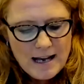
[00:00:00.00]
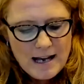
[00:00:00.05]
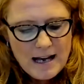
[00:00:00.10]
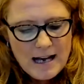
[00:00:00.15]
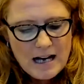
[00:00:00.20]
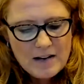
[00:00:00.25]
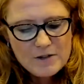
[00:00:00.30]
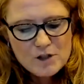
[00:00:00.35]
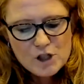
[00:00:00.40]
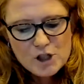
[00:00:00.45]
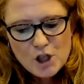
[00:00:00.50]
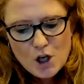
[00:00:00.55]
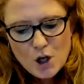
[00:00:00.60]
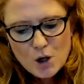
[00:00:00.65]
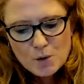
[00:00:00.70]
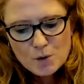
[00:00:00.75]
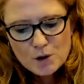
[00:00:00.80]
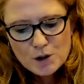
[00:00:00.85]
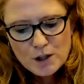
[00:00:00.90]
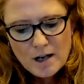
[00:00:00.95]
have
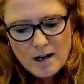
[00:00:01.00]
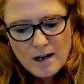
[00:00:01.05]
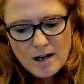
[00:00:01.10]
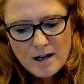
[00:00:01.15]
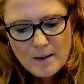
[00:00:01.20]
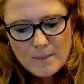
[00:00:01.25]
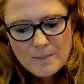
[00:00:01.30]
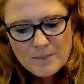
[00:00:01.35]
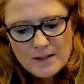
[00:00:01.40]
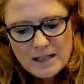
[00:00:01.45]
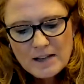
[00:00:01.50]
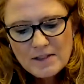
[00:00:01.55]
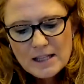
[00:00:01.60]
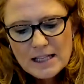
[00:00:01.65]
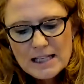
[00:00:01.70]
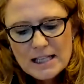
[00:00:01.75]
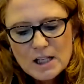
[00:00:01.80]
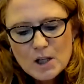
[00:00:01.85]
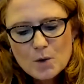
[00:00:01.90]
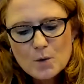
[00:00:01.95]
shown that
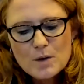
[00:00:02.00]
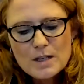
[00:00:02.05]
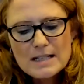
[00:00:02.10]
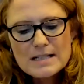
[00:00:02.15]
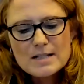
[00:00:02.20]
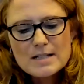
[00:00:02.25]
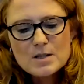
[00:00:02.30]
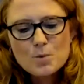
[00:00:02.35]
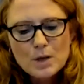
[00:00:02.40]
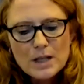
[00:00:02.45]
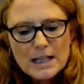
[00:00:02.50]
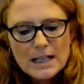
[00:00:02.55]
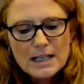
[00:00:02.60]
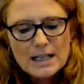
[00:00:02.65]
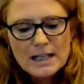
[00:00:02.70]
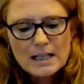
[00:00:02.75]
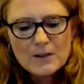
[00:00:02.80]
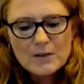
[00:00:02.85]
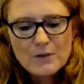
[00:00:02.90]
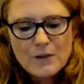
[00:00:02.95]
the EU is
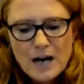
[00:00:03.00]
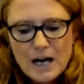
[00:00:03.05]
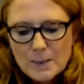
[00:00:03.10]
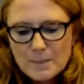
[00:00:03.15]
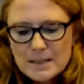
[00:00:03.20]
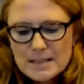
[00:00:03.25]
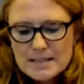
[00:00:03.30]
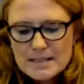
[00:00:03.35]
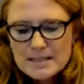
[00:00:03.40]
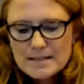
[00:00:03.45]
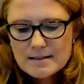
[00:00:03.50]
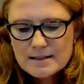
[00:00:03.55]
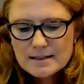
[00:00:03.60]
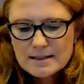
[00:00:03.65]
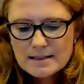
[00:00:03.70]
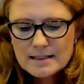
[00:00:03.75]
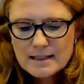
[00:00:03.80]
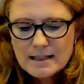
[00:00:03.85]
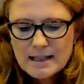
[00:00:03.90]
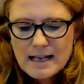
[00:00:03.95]
weak and fragmented,
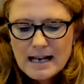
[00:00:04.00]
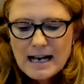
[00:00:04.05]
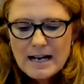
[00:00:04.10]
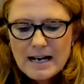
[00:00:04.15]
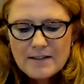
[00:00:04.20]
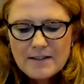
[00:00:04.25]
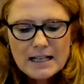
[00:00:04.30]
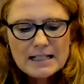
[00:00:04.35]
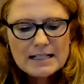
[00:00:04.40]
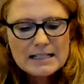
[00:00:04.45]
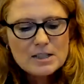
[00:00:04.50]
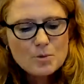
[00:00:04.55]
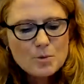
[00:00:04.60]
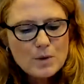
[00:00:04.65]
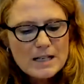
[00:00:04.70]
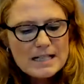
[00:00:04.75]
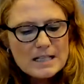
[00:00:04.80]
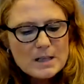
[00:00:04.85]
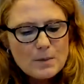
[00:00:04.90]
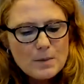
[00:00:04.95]
and that it
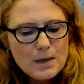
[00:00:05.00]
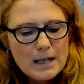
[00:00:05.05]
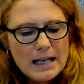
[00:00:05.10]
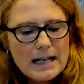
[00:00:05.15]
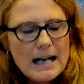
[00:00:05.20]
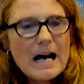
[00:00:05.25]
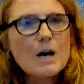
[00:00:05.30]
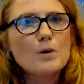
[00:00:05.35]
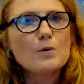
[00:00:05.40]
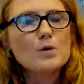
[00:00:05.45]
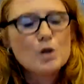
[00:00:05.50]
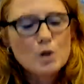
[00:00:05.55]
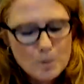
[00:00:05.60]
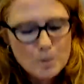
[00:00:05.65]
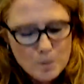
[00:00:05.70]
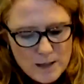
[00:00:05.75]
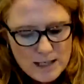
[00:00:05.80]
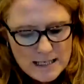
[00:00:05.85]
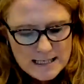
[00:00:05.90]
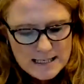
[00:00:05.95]
risks being
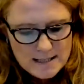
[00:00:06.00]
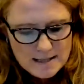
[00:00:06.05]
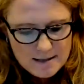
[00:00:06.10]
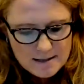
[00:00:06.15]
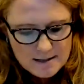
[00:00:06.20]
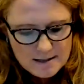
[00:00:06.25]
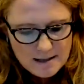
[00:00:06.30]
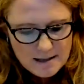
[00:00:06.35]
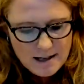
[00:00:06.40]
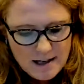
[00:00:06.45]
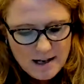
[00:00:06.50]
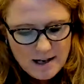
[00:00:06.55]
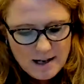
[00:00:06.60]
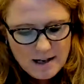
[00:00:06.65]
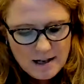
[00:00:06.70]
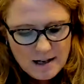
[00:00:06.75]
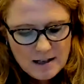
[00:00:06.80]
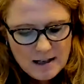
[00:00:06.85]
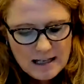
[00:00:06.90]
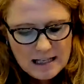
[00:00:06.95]
outcompeted
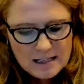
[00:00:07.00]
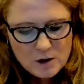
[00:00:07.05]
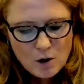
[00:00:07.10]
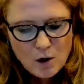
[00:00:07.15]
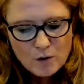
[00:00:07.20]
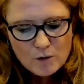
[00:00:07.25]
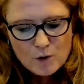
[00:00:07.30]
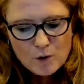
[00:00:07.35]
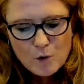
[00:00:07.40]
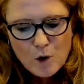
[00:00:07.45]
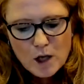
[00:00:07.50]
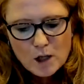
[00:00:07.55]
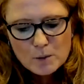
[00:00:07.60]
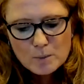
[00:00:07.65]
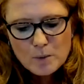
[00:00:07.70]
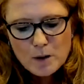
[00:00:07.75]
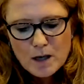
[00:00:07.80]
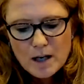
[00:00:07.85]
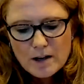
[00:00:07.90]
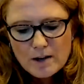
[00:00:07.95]
and
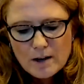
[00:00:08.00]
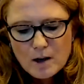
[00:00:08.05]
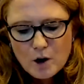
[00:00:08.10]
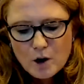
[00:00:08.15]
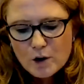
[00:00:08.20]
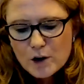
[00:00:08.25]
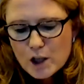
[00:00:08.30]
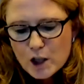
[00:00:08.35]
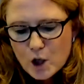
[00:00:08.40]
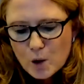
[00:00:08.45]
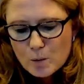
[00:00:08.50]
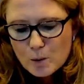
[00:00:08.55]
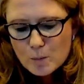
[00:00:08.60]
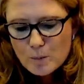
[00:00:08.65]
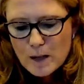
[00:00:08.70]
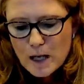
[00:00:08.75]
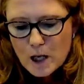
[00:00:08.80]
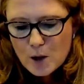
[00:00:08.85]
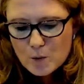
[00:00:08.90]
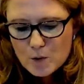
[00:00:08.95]
overrun by other global
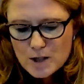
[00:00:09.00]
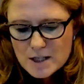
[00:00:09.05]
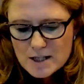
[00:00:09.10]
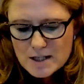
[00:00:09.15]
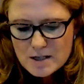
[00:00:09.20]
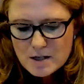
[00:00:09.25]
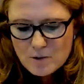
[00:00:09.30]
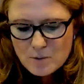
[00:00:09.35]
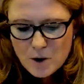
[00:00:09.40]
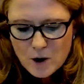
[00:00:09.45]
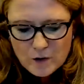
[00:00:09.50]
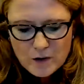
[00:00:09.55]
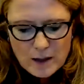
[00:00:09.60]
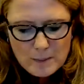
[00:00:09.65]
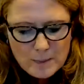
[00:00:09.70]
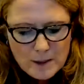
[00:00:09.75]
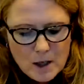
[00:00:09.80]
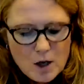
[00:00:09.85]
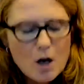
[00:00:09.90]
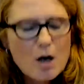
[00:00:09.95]
powers rather
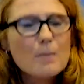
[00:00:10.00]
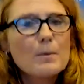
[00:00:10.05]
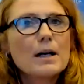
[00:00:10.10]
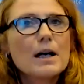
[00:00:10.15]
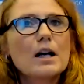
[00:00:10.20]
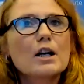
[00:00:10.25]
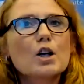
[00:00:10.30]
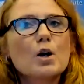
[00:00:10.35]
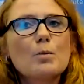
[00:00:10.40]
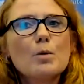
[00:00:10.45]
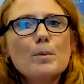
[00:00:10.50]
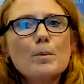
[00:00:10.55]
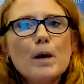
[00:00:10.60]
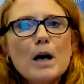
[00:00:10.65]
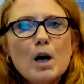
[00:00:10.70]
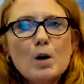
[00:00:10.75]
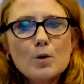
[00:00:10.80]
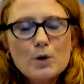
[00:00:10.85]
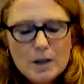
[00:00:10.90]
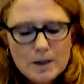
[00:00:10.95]
than becoming a global
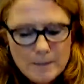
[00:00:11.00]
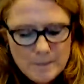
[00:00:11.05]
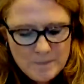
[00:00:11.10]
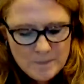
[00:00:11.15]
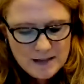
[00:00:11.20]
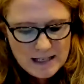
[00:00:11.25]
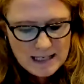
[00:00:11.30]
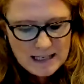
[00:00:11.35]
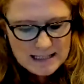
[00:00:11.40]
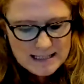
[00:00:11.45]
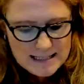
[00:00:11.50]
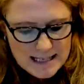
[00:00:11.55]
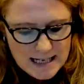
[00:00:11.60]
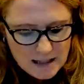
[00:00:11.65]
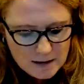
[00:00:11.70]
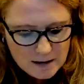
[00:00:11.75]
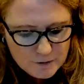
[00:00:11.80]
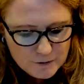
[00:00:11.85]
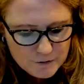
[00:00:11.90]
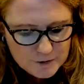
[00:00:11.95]
power
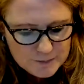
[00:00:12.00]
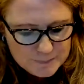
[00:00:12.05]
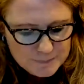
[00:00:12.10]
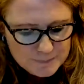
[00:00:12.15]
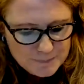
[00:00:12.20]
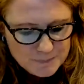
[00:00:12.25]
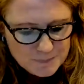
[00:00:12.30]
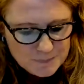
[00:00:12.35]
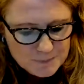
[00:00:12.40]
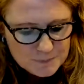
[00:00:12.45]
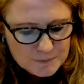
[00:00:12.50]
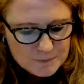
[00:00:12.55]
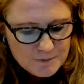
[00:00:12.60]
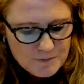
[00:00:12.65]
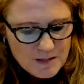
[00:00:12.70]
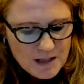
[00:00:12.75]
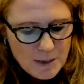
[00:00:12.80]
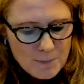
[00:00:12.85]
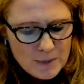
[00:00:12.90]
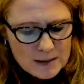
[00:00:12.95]
itself.
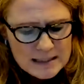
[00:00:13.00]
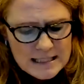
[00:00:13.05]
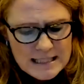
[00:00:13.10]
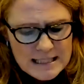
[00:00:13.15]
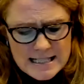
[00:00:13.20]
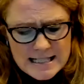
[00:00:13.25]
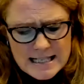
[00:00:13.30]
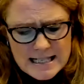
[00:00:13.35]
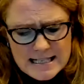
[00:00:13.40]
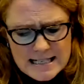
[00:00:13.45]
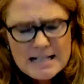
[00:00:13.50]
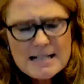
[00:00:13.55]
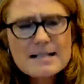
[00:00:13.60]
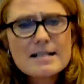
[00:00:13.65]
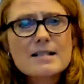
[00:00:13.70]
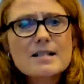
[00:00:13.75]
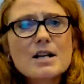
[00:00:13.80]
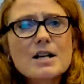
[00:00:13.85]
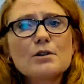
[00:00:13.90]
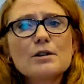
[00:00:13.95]
But is this
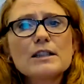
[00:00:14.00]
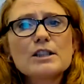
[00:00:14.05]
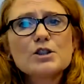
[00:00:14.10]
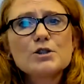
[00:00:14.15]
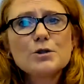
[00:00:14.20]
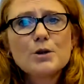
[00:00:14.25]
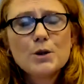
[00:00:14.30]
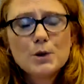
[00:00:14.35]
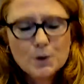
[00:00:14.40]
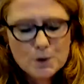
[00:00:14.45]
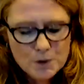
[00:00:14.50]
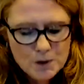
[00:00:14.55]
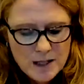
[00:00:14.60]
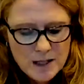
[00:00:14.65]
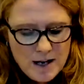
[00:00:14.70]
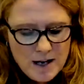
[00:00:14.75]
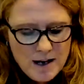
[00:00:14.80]
necessarily true?